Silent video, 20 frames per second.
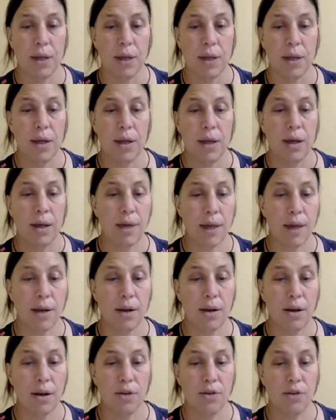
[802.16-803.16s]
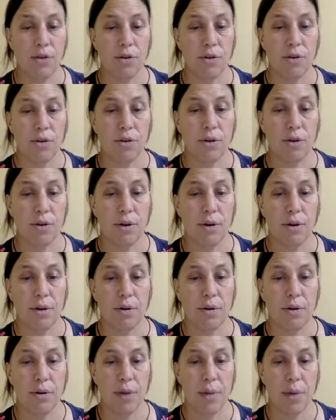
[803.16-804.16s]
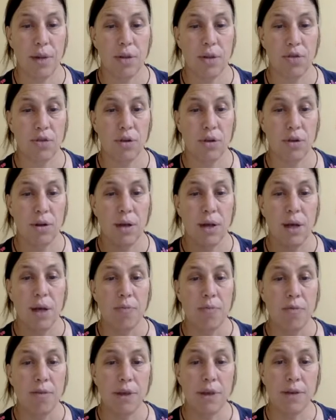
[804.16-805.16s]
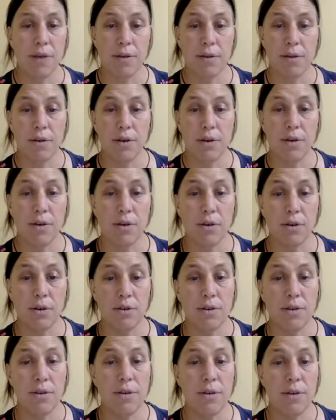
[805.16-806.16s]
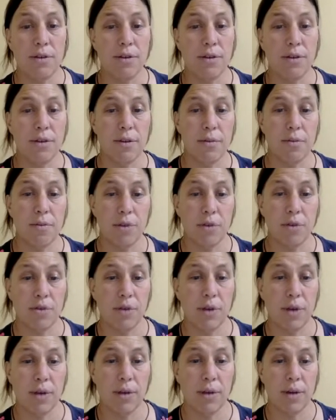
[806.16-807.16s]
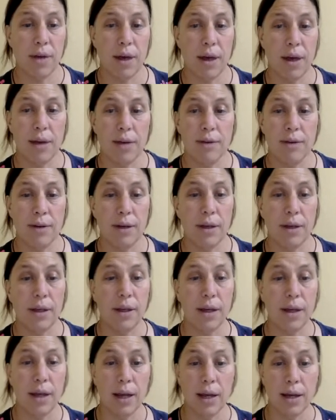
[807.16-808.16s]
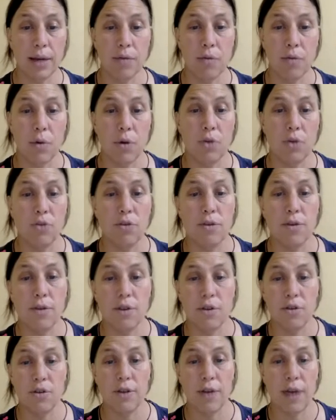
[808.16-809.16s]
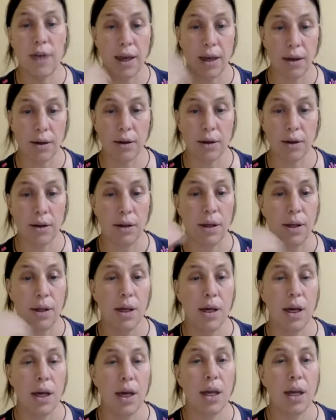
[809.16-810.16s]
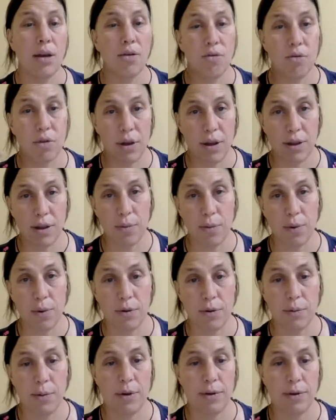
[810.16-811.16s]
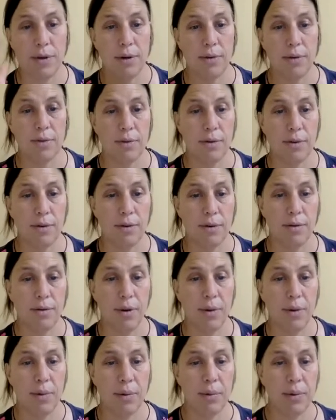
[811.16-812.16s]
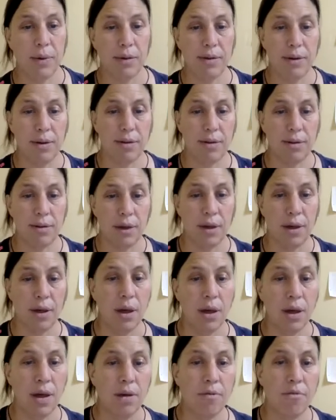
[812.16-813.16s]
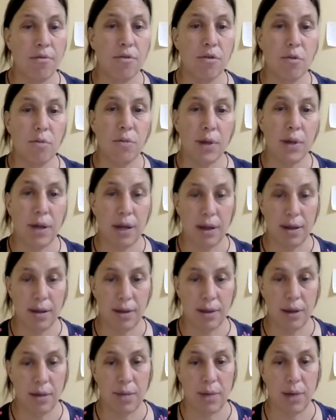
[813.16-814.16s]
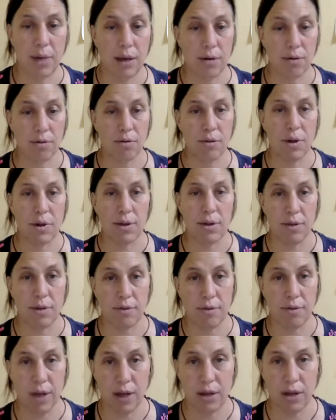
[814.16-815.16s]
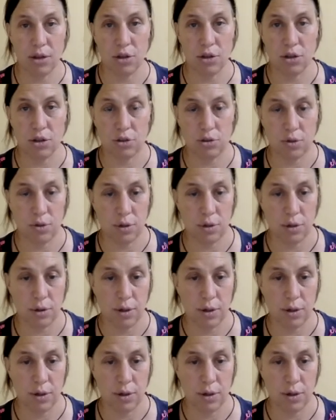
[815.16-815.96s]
Psychological dimension. Pre-existing conditions such as depression, anxiety, negative emotions such as anger increase the possibility of developing PTSD. Ruminating may increase the reaction to it.